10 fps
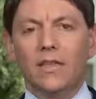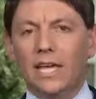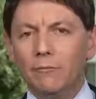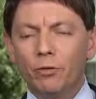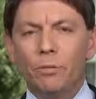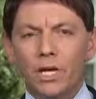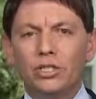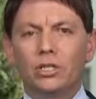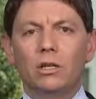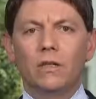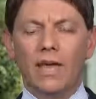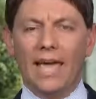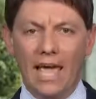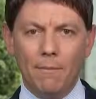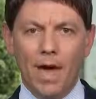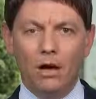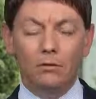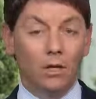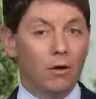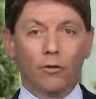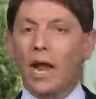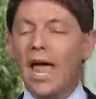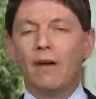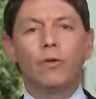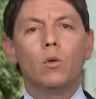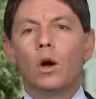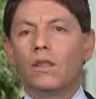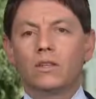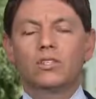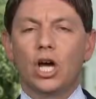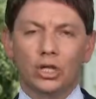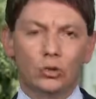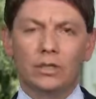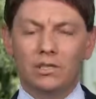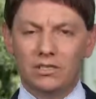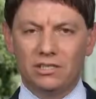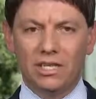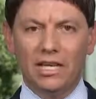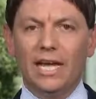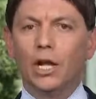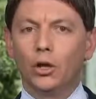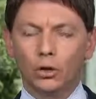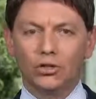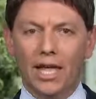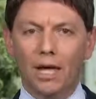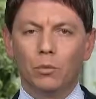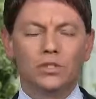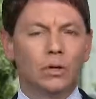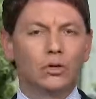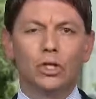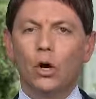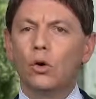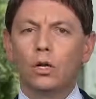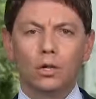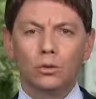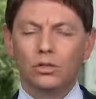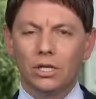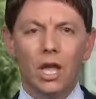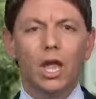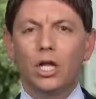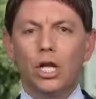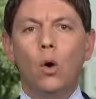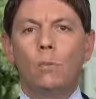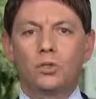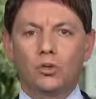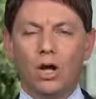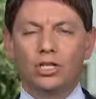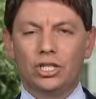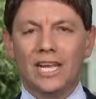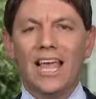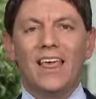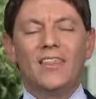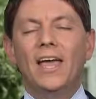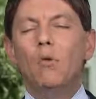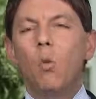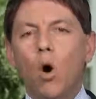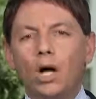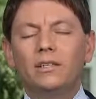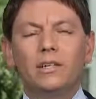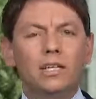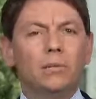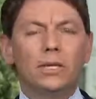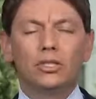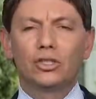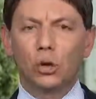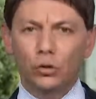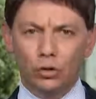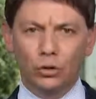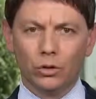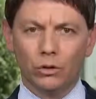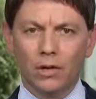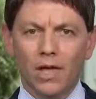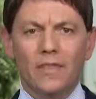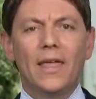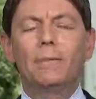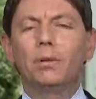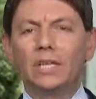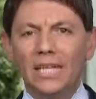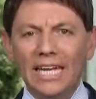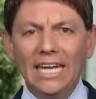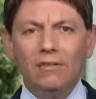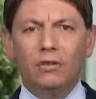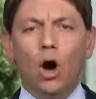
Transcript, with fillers: The information that came out for everyone in this country to see and understand was there was no collusion, no obstruction. They wanted it to be so true. They believed